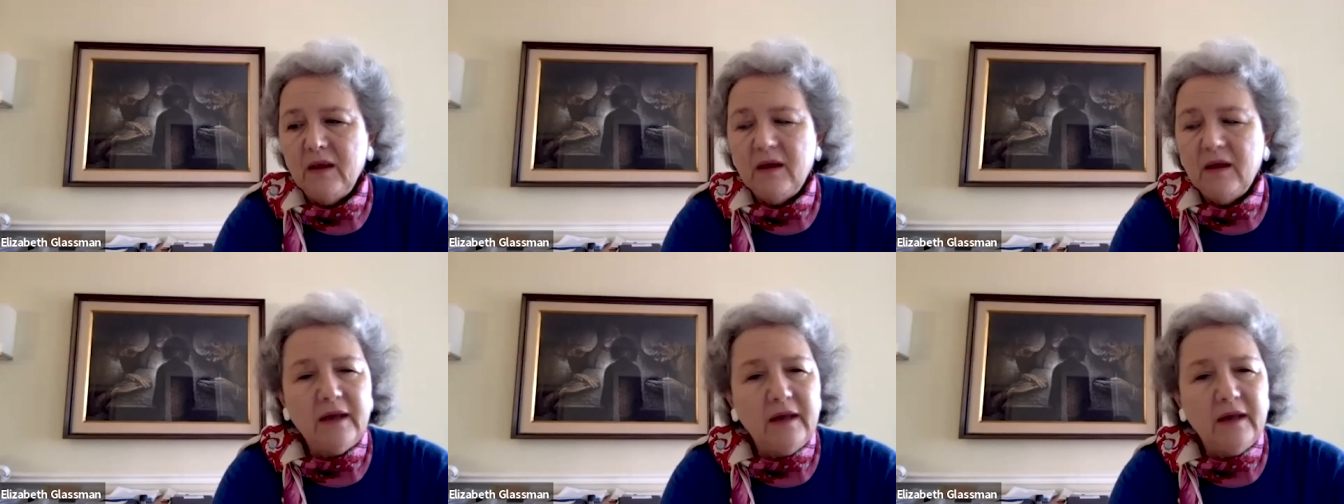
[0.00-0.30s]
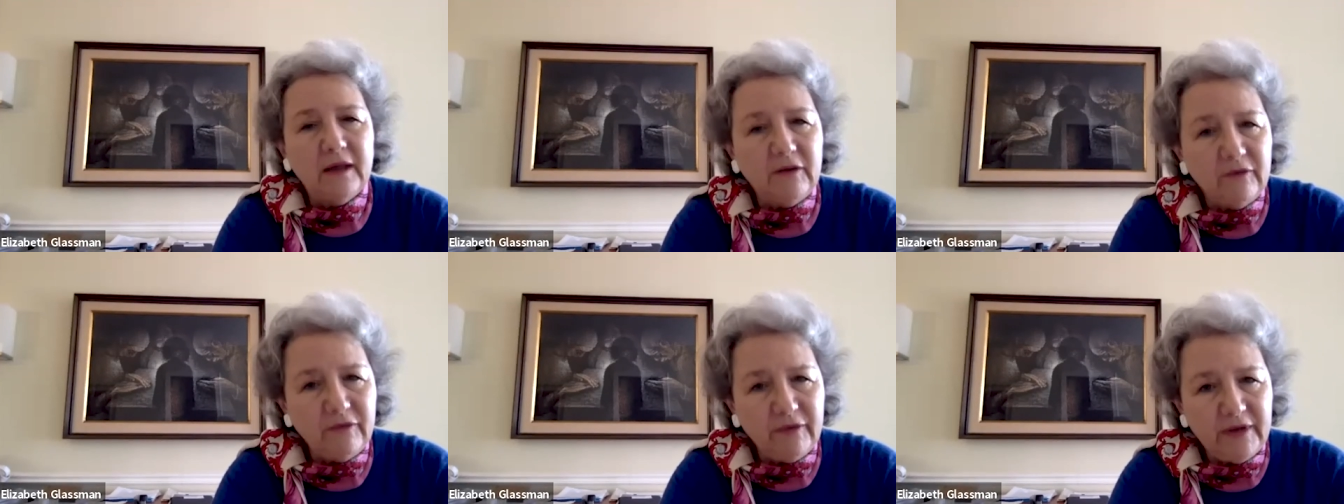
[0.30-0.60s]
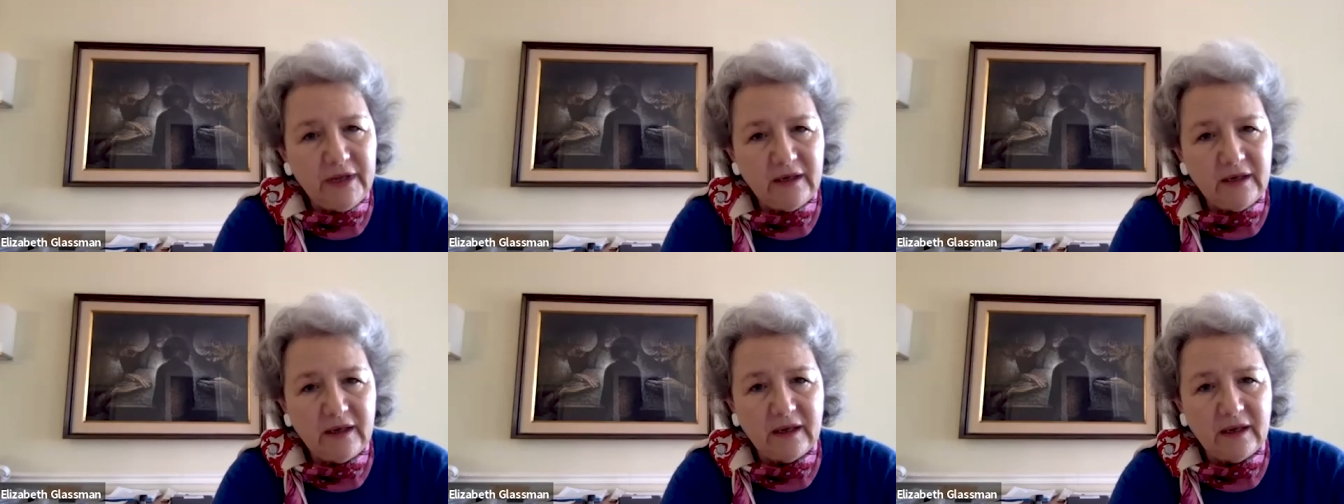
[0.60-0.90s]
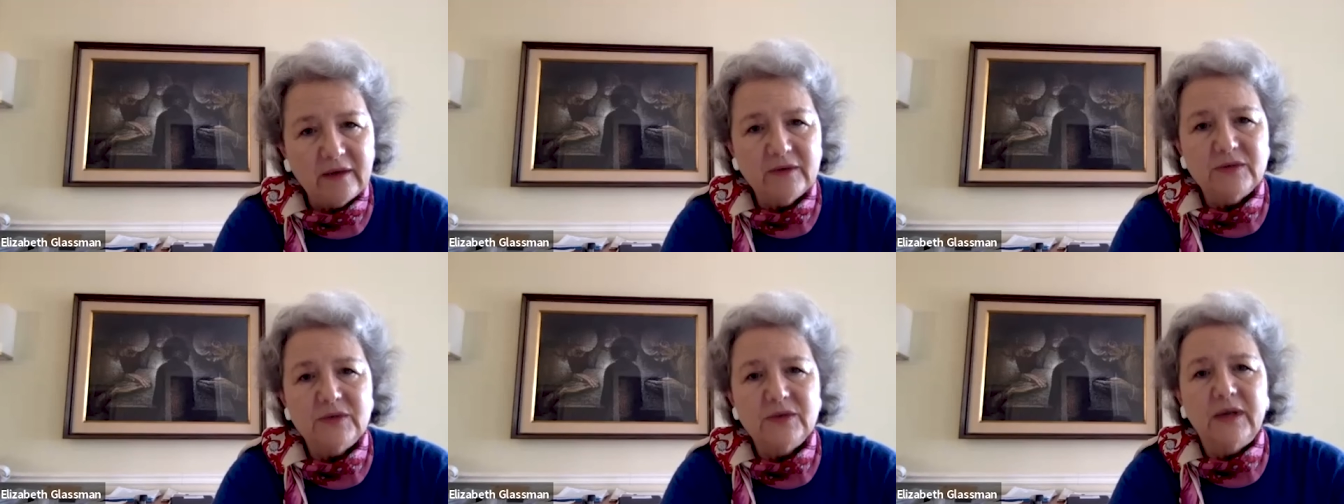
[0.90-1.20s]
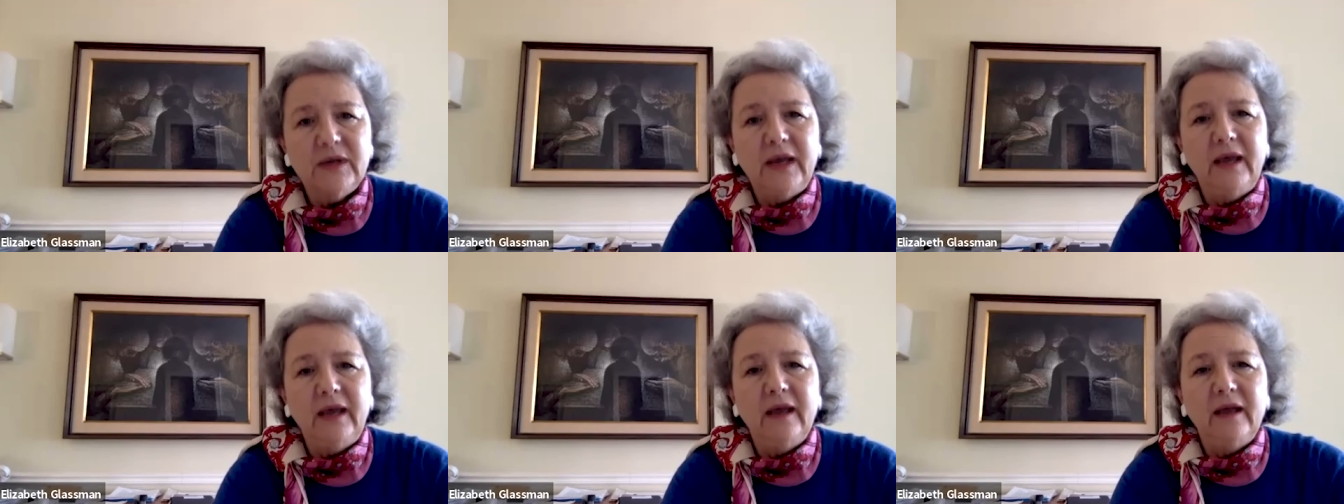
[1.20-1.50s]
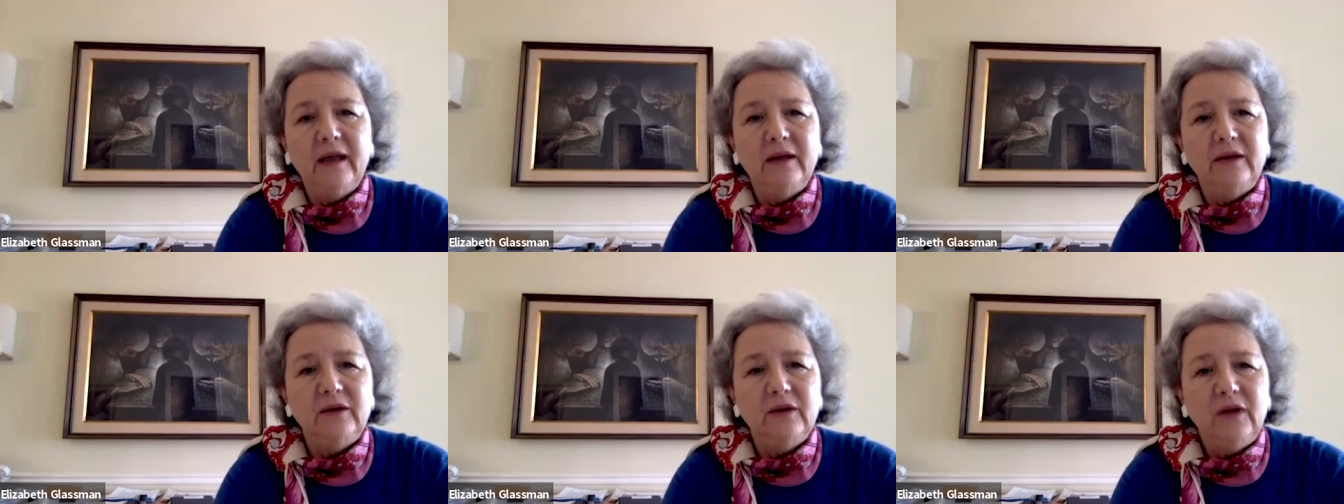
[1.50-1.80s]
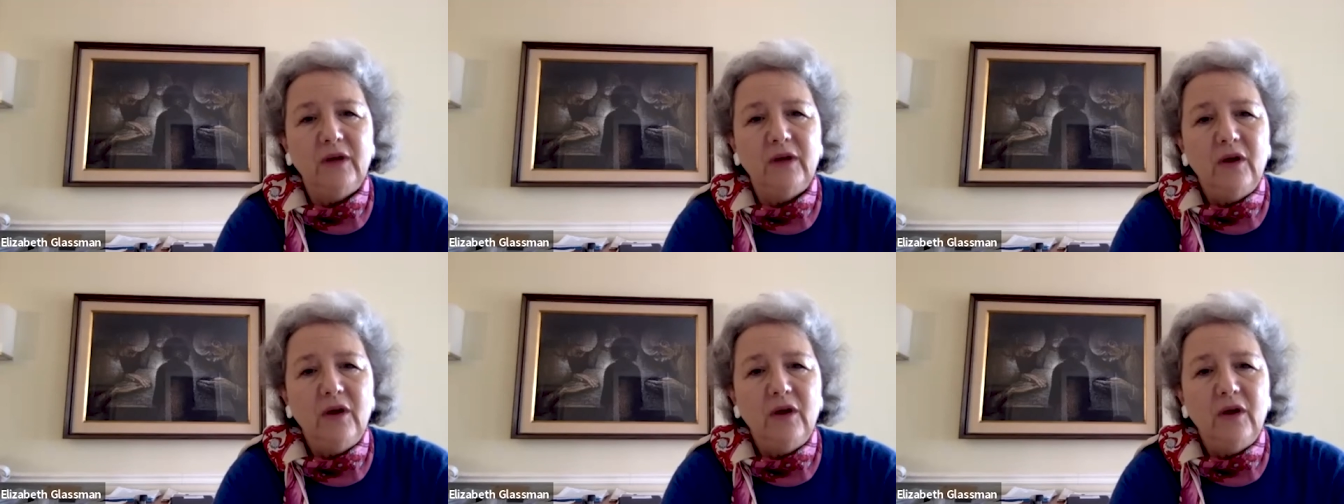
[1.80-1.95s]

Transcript: convenings, and